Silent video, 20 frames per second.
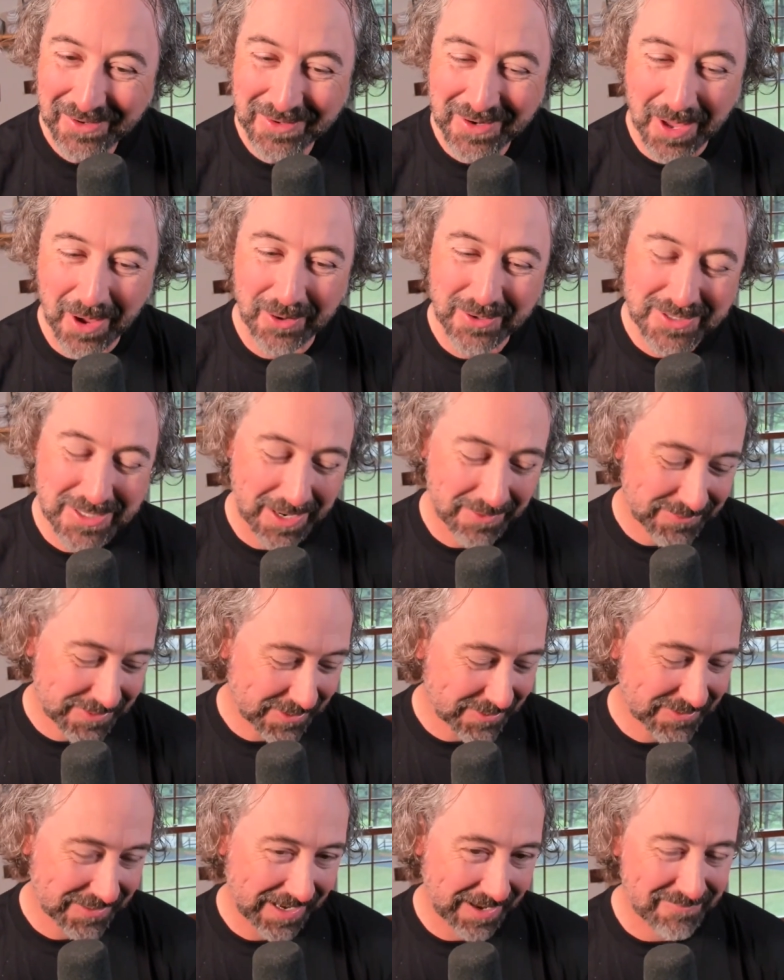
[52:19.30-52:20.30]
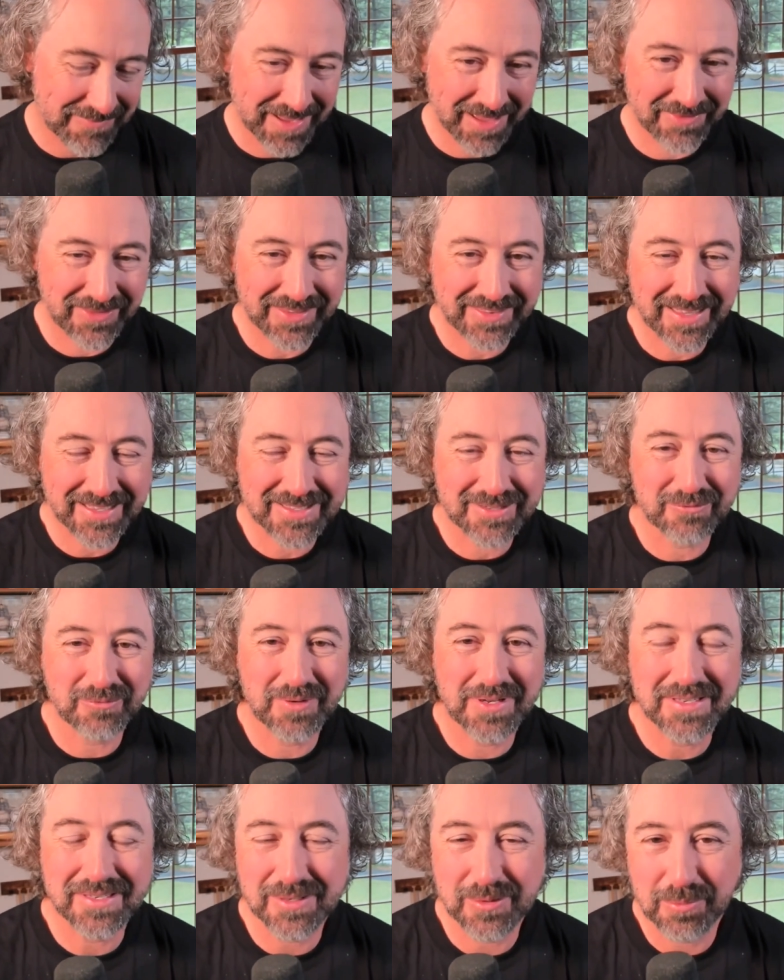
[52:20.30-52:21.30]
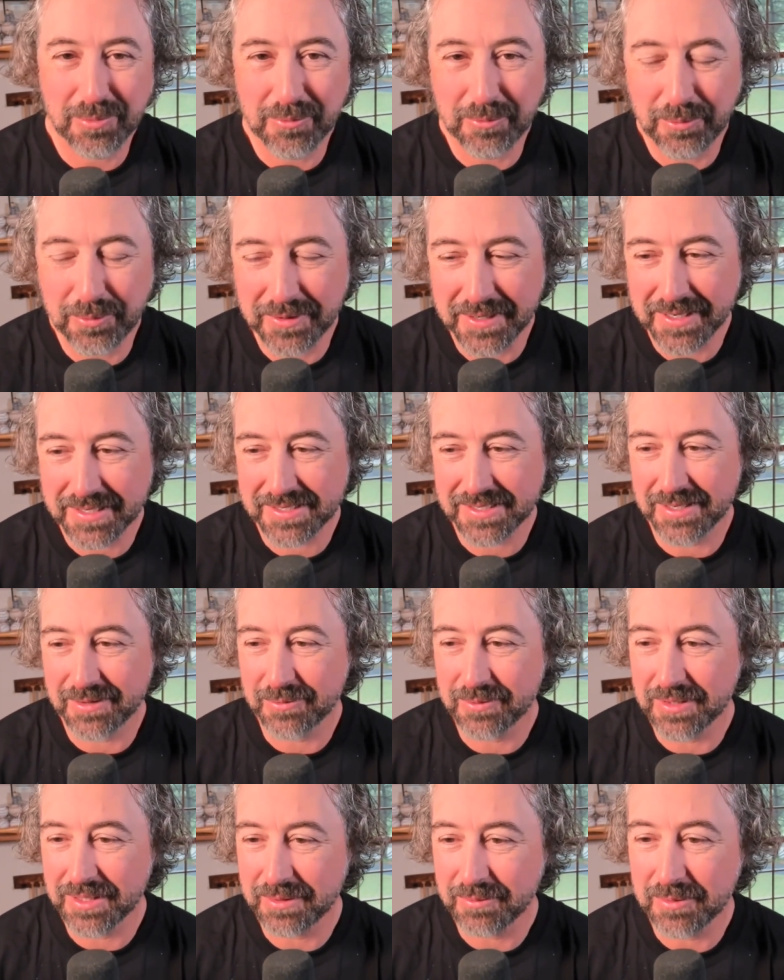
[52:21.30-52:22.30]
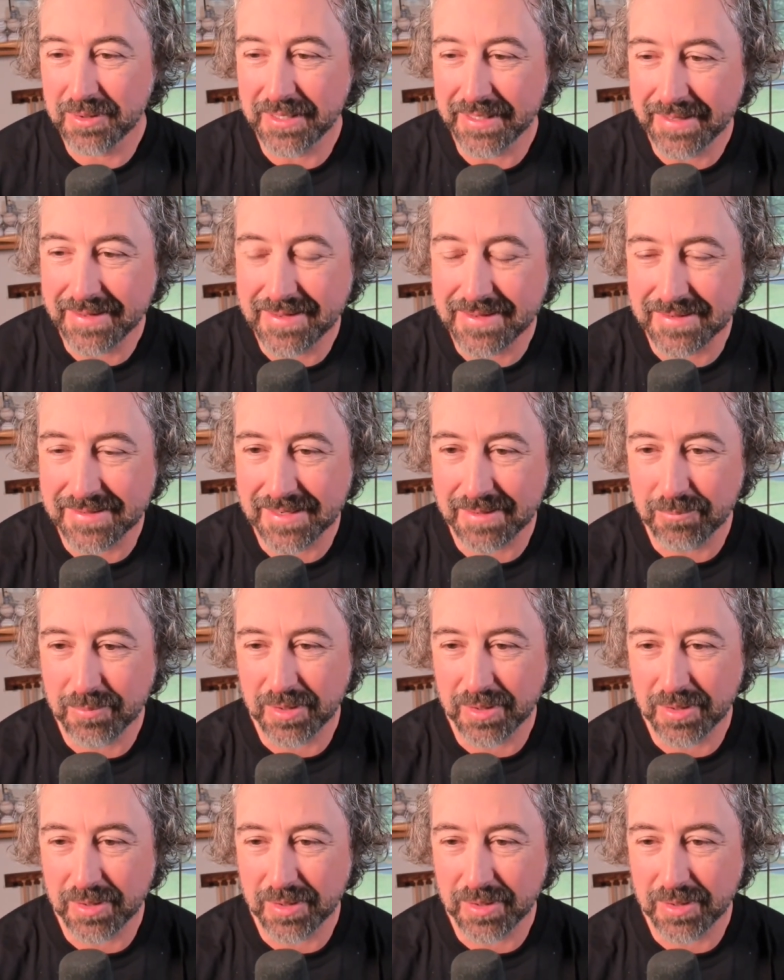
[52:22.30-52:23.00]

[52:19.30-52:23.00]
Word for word: No, Jeff, seriously. I mean, I think that's a reasonable prediction. It really, really is.